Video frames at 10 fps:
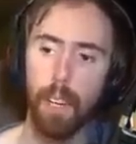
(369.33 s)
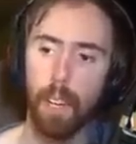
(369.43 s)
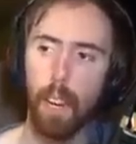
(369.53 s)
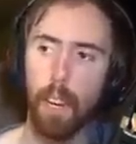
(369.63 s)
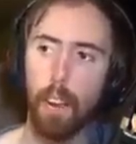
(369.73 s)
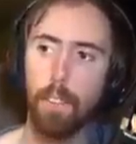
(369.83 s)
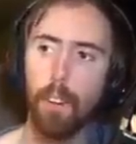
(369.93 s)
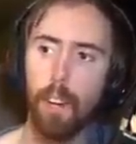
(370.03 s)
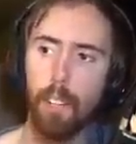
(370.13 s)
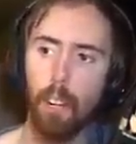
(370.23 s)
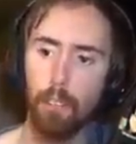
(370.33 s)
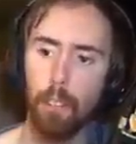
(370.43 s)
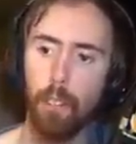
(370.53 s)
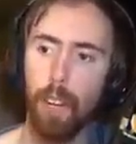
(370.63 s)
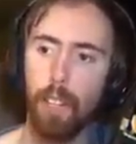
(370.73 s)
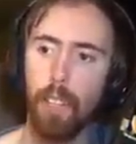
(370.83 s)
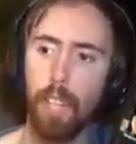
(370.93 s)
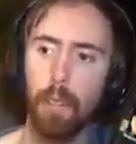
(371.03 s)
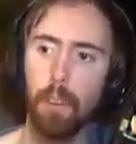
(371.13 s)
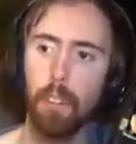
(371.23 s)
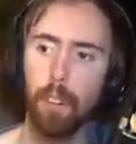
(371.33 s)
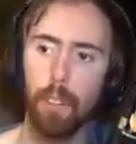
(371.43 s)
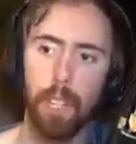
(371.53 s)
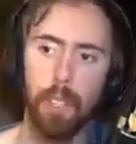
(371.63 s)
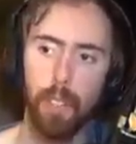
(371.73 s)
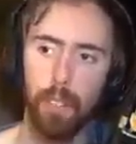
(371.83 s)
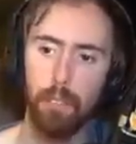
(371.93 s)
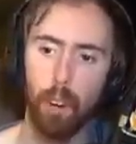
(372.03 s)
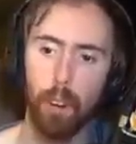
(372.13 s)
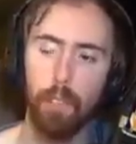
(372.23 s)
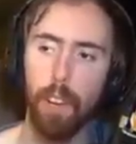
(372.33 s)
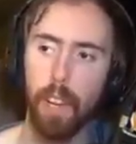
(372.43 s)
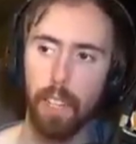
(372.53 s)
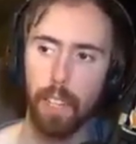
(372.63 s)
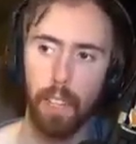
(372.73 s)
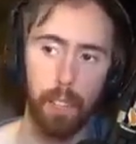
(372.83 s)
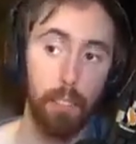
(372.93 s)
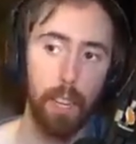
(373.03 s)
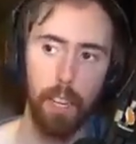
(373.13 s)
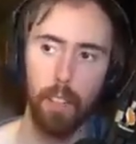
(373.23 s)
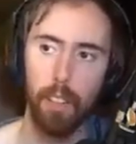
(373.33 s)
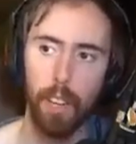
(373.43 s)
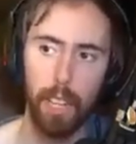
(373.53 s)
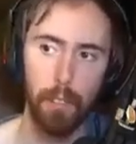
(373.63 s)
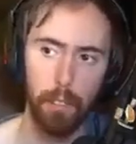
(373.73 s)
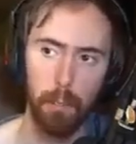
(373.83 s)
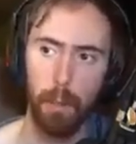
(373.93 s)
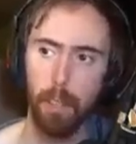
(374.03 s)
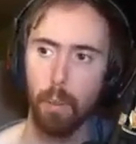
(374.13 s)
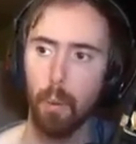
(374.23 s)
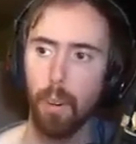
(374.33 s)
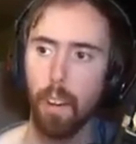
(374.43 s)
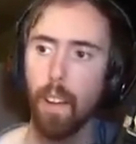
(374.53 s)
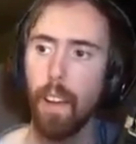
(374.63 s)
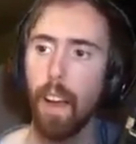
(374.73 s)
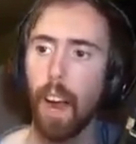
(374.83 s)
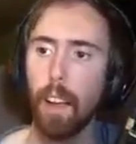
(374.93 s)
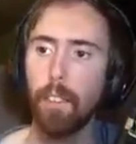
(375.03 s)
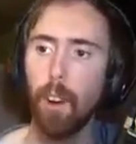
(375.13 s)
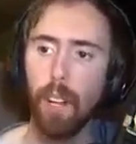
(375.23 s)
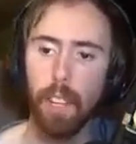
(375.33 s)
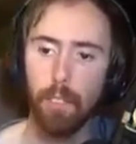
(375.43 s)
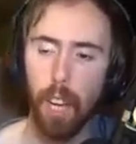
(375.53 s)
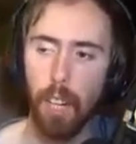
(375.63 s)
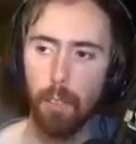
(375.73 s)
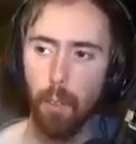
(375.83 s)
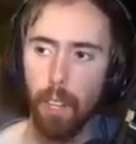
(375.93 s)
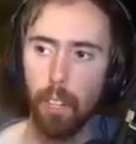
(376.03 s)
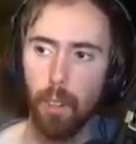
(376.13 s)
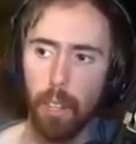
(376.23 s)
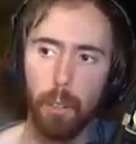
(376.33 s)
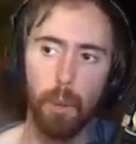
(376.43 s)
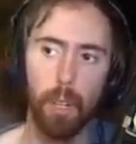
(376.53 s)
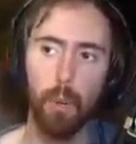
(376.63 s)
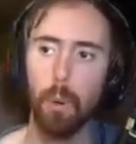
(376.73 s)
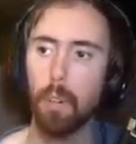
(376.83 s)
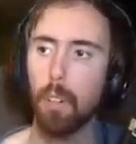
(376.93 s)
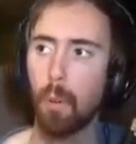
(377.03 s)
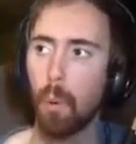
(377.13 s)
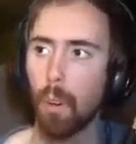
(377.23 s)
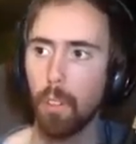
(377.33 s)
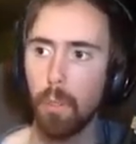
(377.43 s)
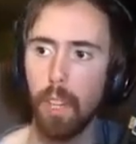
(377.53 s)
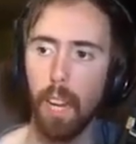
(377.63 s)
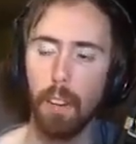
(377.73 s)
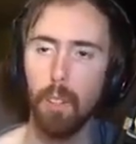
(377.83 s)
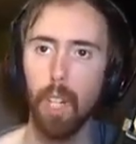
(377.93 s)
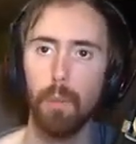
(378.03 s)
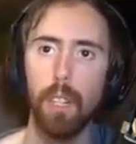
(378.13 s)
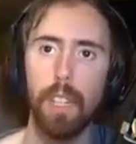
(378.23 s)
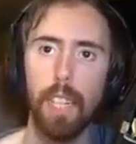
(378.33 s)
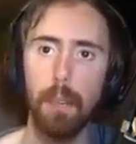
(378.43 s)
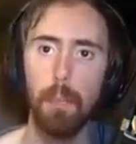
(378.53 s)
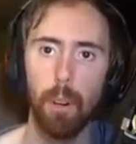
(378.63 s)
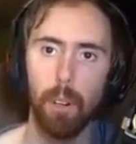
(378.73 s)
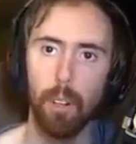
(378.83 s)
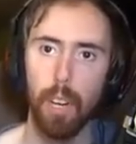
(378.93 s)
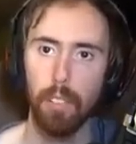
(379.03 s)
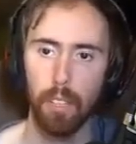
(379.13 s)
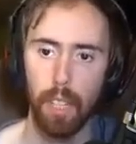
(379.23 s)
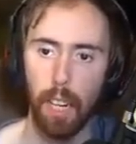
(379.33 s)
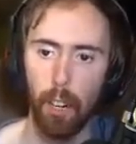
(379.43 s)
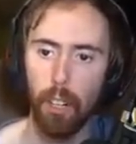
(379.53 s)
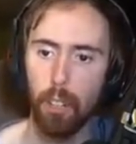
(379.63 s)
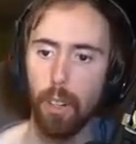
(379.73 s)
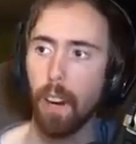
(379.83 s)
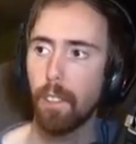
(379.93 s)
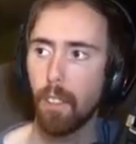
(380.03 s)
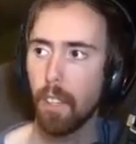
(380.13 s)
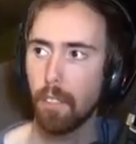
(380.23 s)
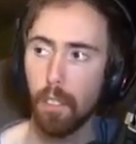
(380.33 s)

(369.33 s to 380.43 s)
And I feel like also, like, the thing with her killing Starfang and, like, saying all the negative stuff about the Horde, I feel like they've kind of written her into a corner where you can't really redeem her as a character after this.